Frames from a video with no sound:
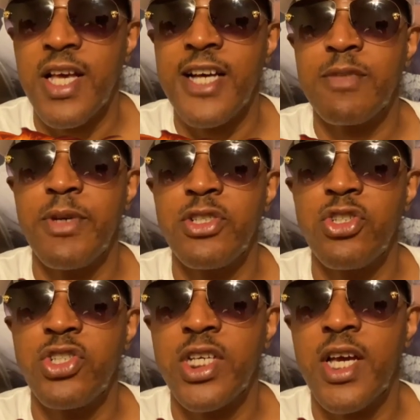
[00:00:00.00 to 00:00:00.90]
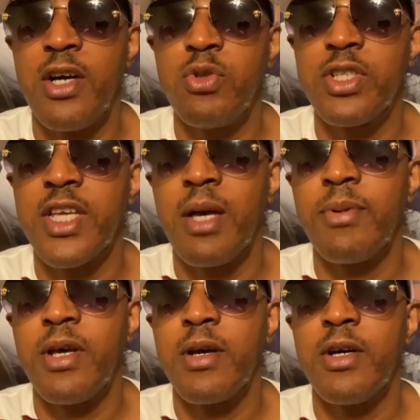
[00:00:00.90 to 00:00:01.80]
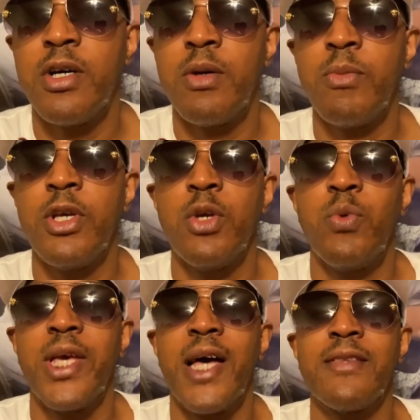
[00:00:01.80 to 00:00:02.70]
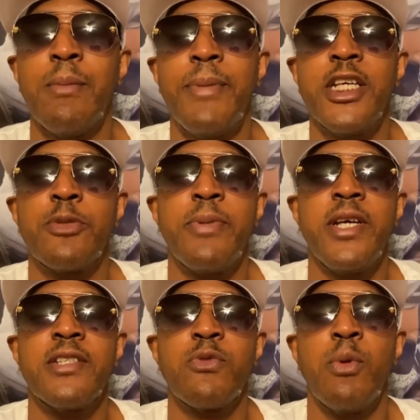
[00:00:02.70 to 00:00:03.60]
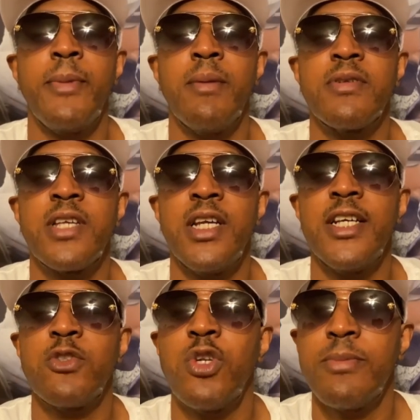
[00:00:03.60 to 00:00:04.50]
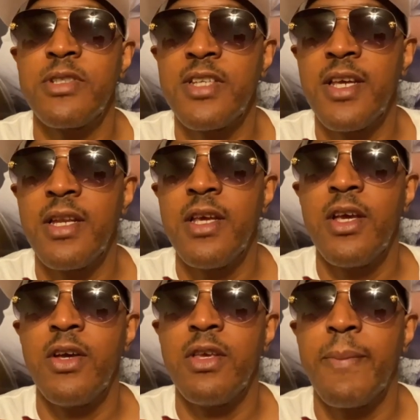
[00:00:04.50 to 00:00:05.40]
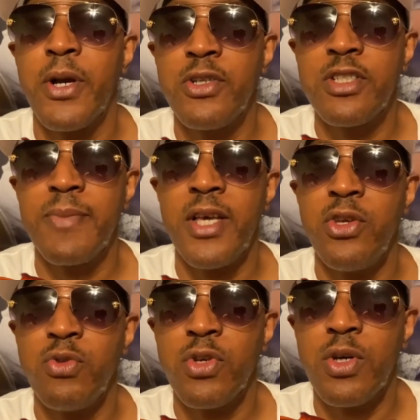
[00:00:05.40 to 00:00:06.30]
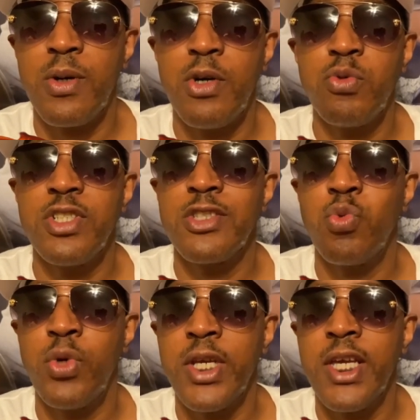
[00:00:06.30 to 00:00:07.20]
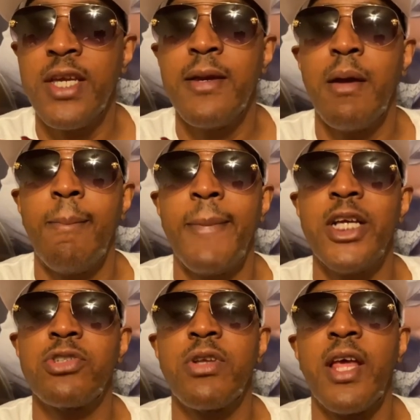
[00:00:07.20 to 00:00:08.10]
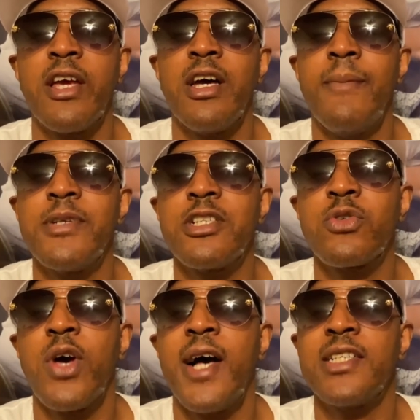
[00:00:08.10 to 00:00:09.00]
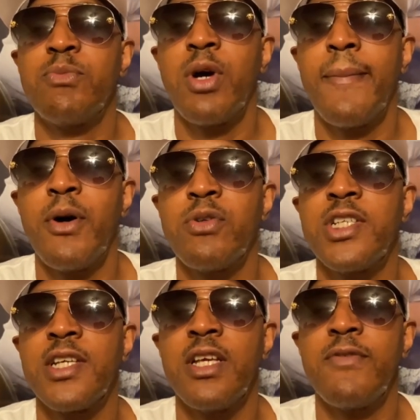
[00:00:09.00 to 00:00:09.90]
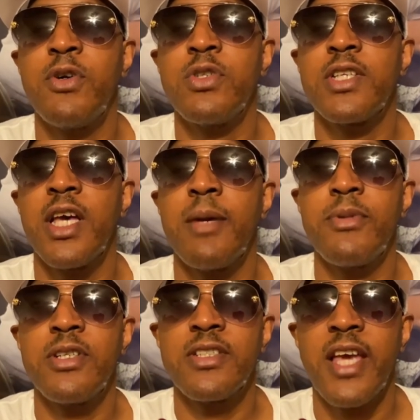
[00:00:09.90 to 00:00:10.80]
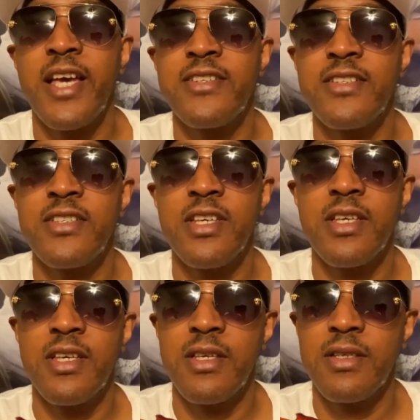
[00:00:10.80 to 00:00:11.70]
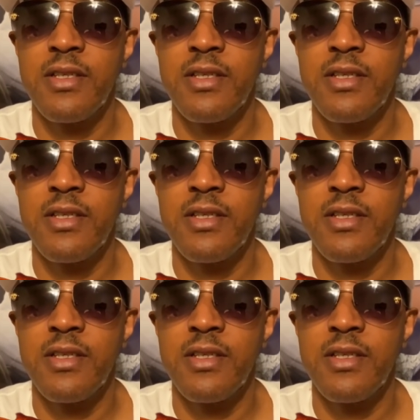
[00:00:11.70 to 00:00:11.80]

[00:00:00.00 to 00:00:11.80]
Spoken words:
Guys, make sure you check out OGCapital.com. We got them best bets. And remember, save that 20% on your purchase by using code OD20. Make sure to like, comment, subscribe. It's your boy Bo checking in for OG Capital. Let's cash this ticket.